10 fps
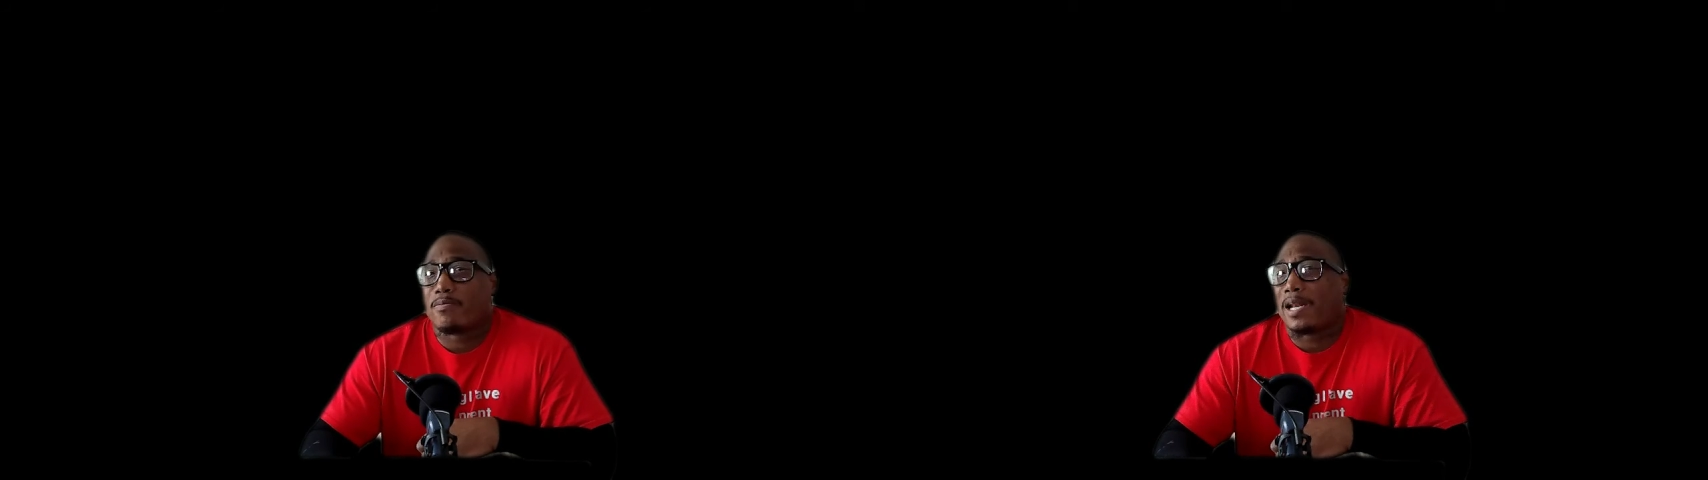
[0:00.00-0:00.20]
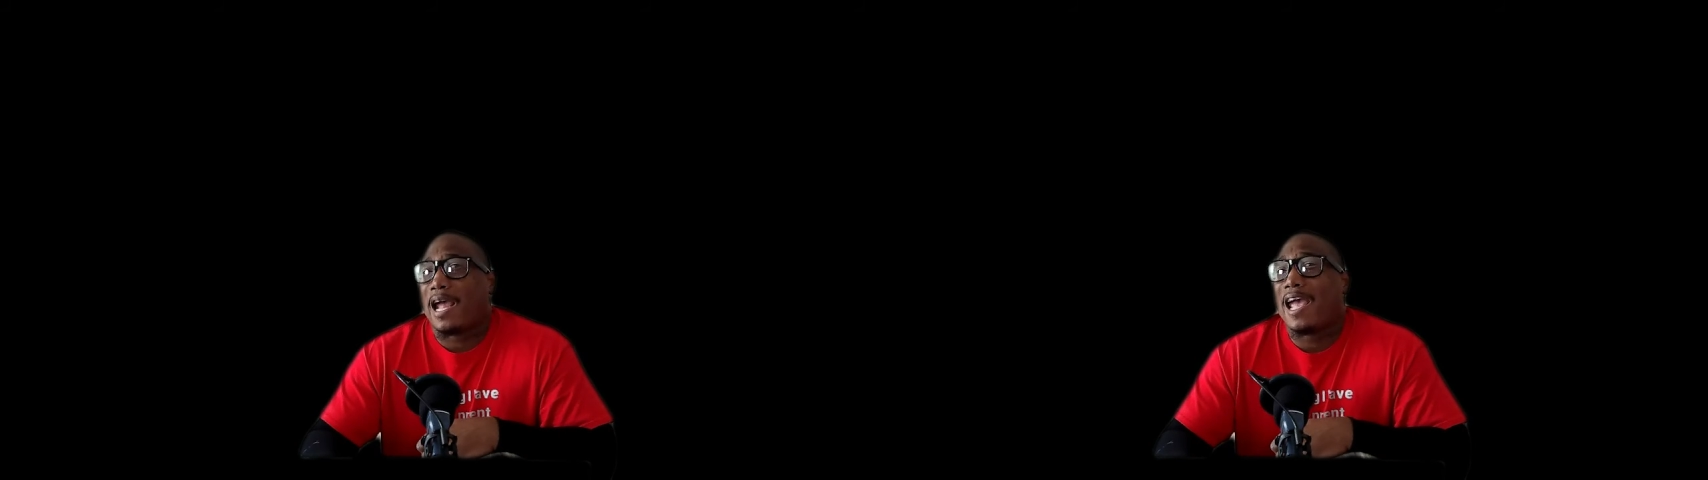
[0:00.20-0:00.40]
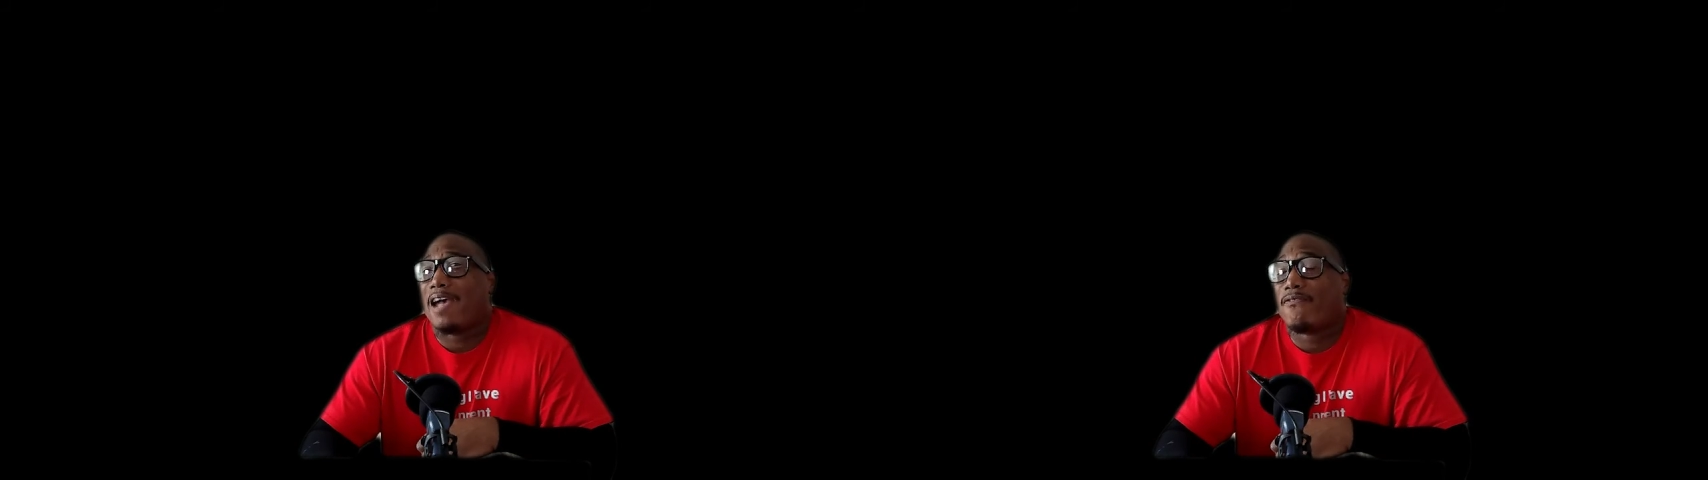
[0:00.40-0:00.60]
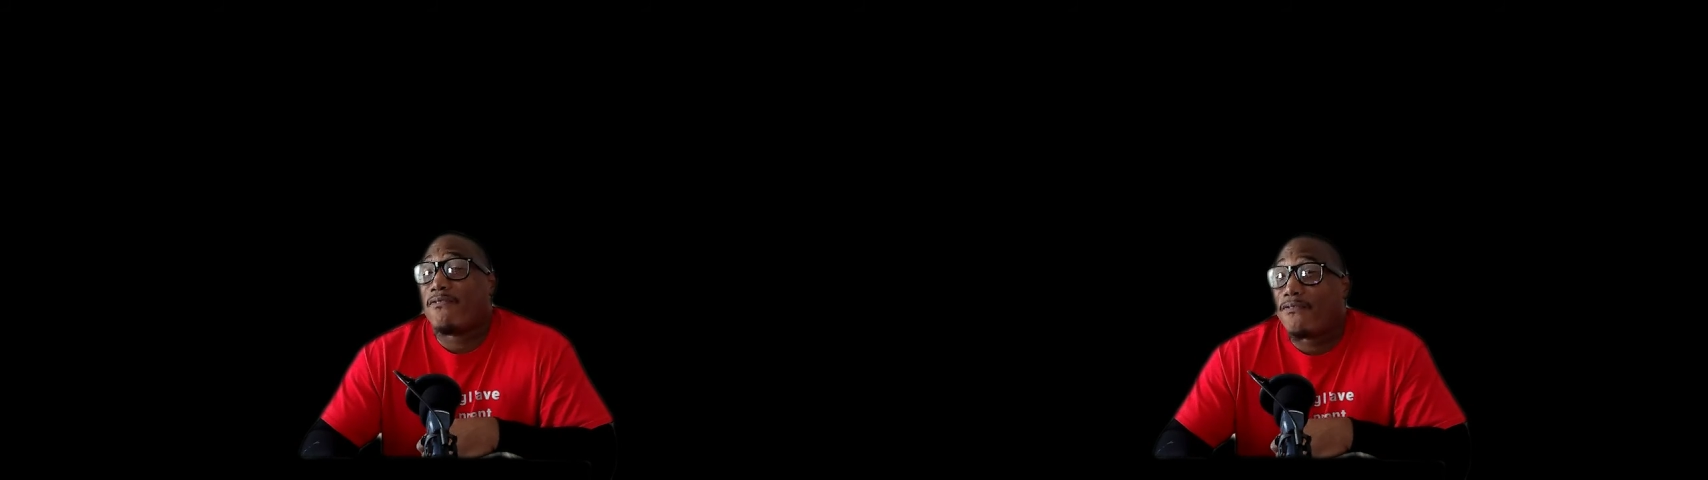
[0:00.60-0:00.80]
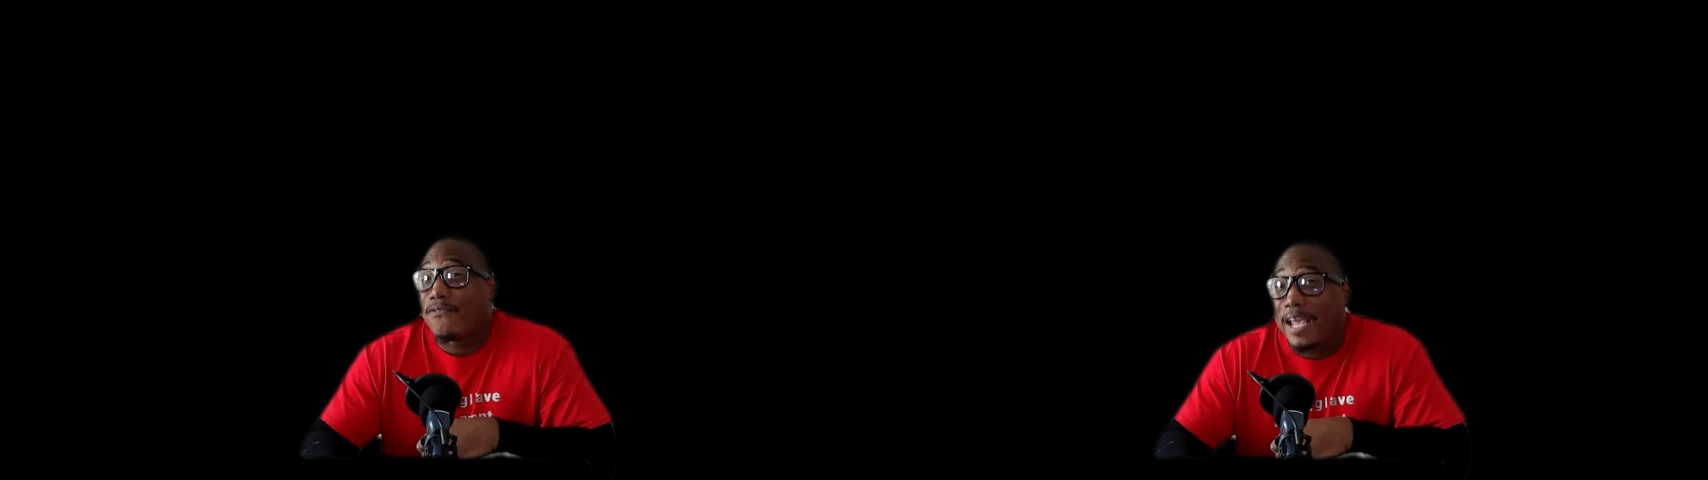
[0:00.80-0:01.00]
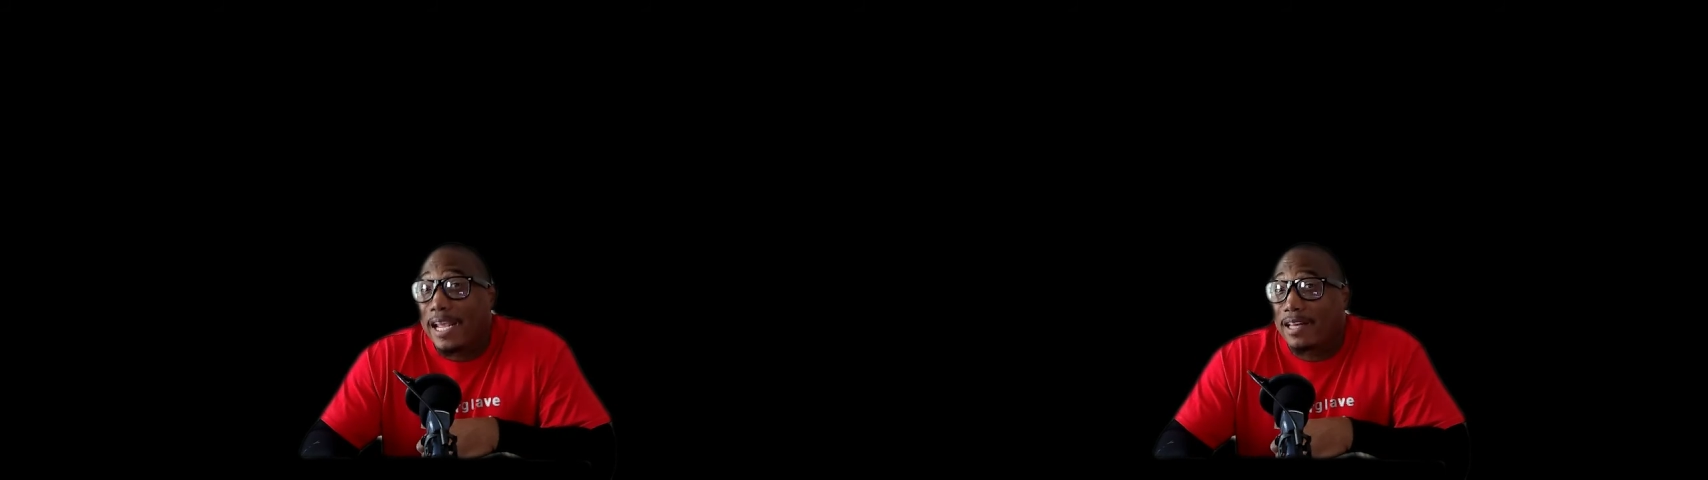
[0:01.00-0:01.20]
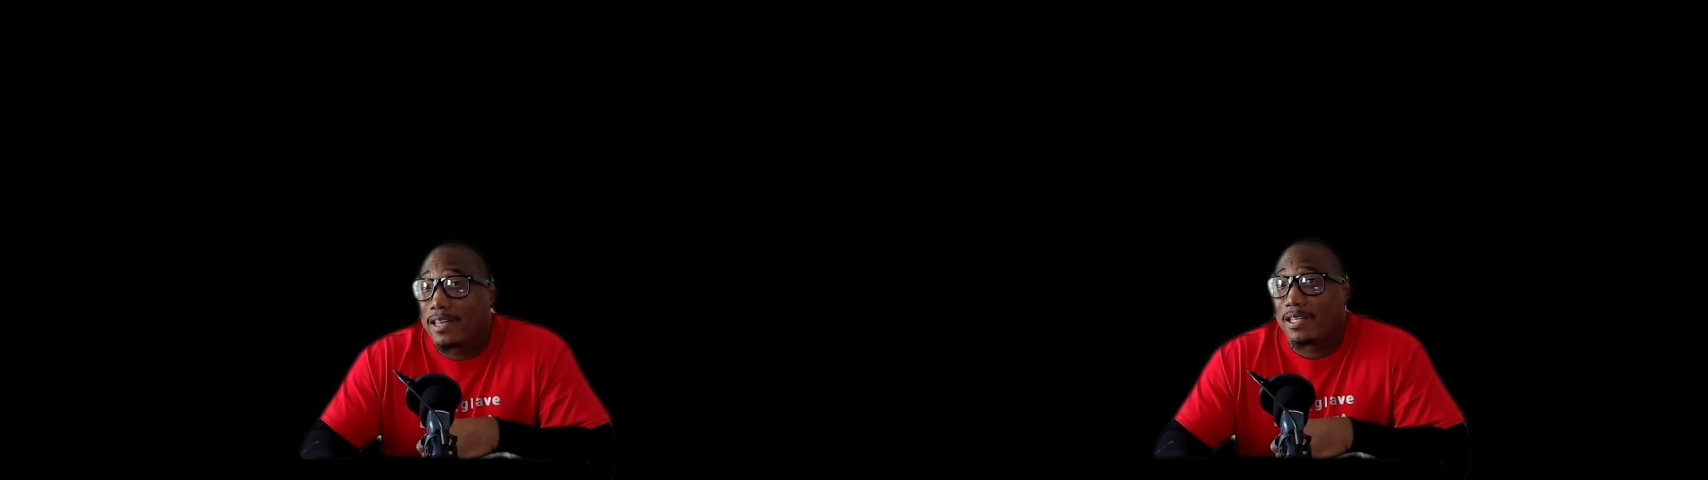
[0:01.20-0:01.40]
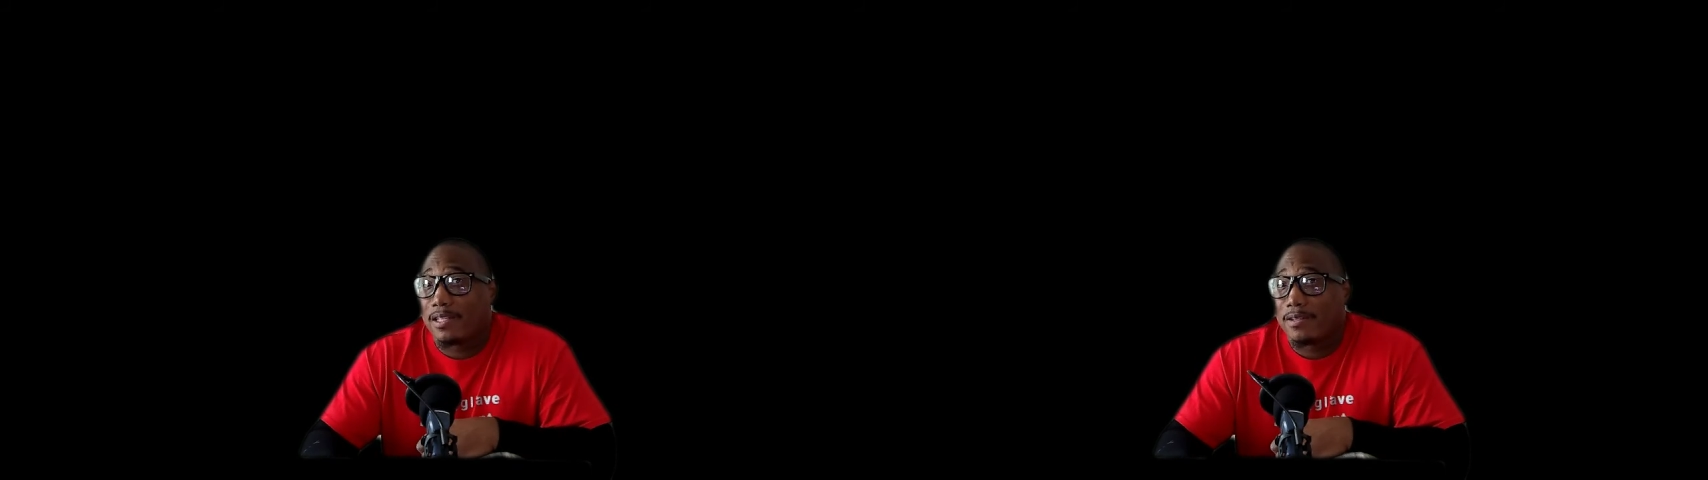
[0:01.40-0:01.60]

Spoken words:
but I have faith